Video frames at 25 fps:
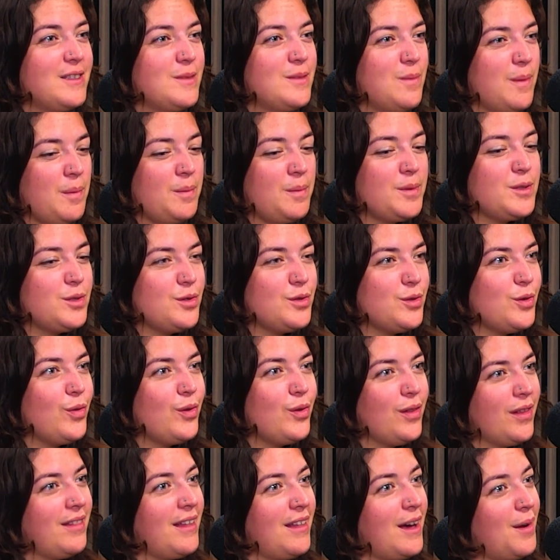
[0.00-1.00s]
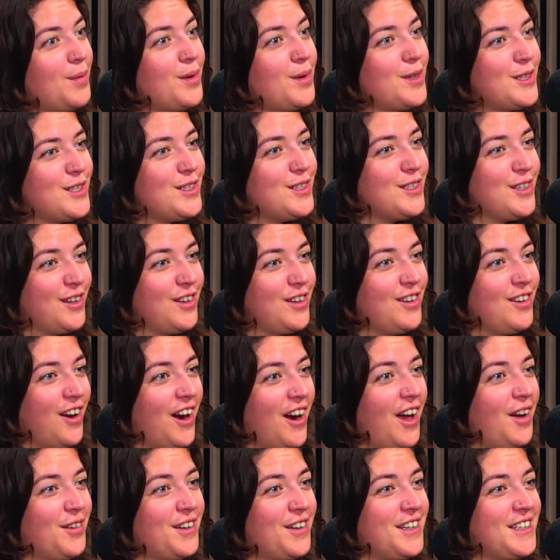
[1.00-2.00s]
to be able to know that that was your
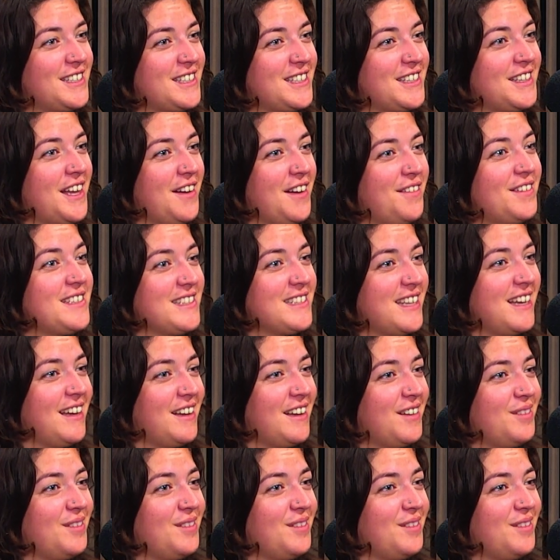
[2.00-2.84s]
hours and that was it.